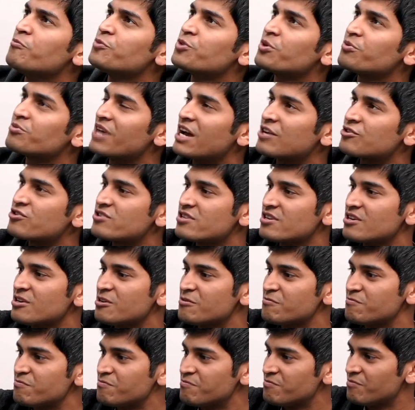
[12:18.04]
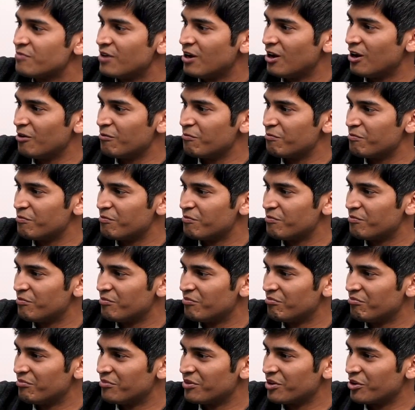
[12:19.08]
it was actually
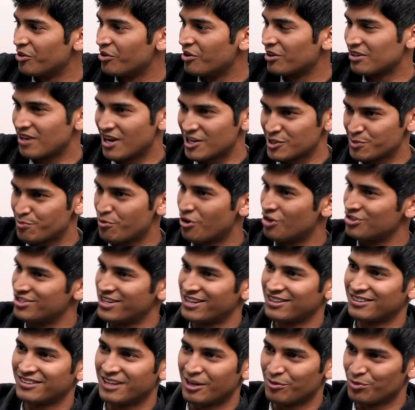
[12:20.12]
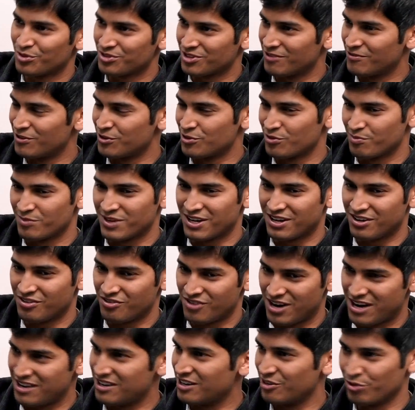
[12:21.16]
a class project that was given to me and
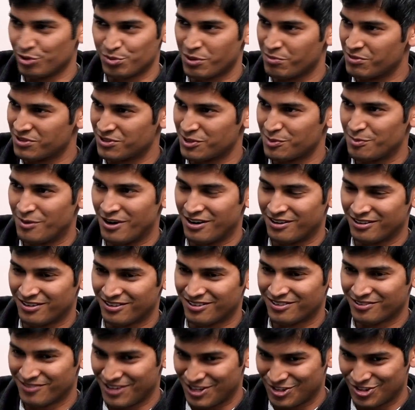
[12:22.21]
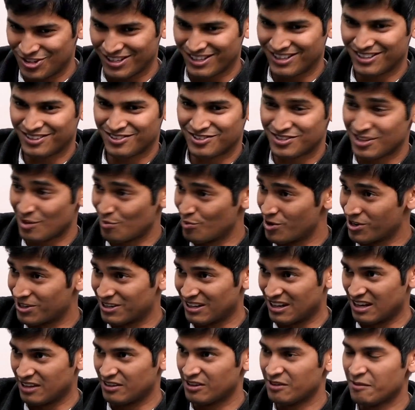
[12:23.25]
Randy, who was my business partner eventually, still work
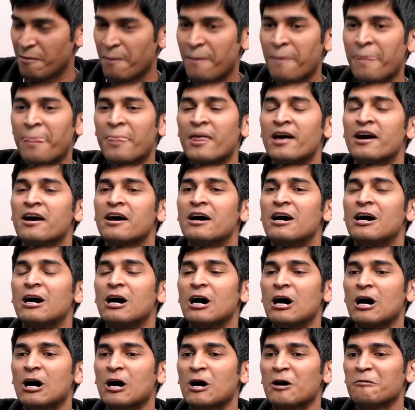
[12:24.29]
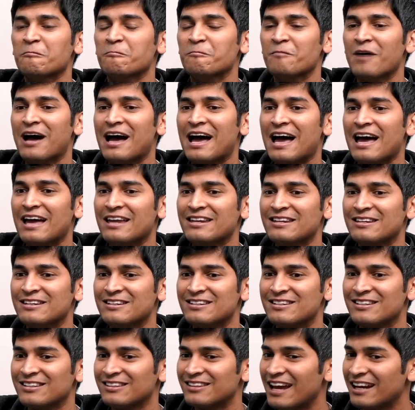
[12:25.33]
together. And
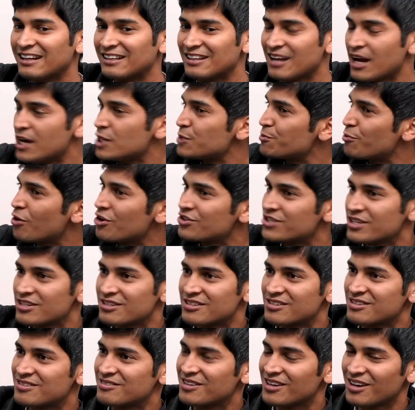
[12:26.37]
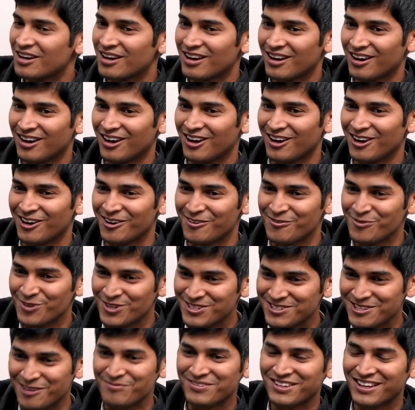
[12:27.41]
that class project was
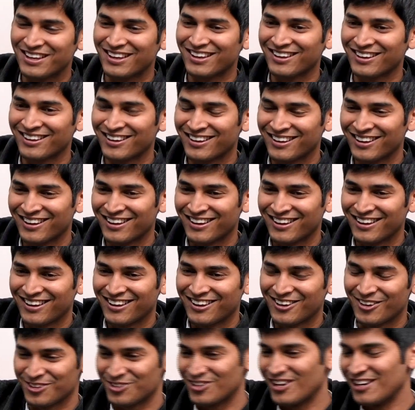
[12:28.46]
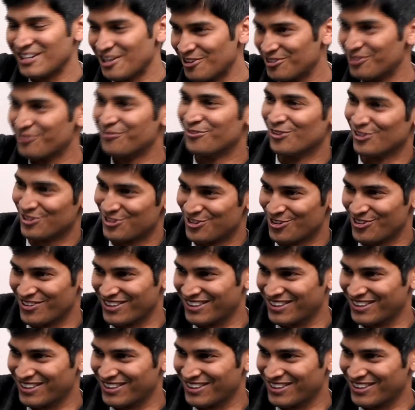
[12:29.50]
something, okay, so I'll tell you the full story.